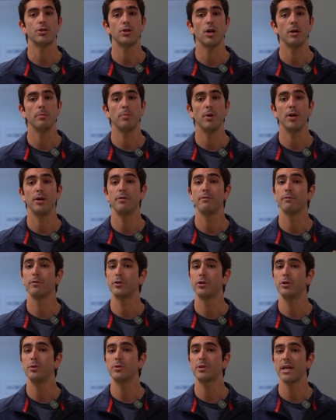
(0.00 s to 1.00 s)
start button for
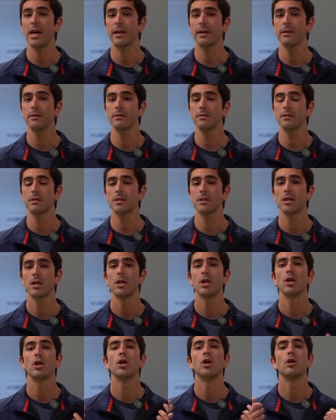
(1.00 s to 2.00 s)
2 seconds,
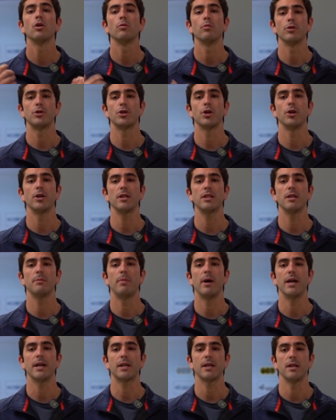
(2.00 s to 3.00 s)
returning the
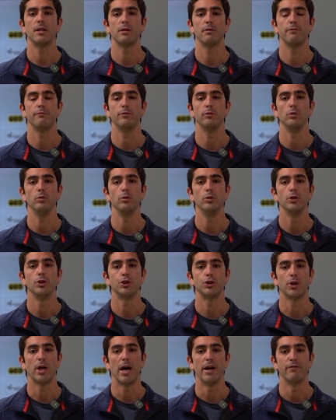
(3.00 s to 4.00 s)
bike into full
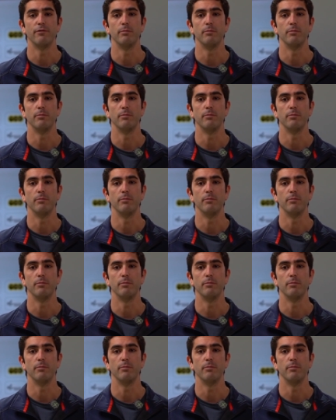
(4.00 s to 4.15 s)
drive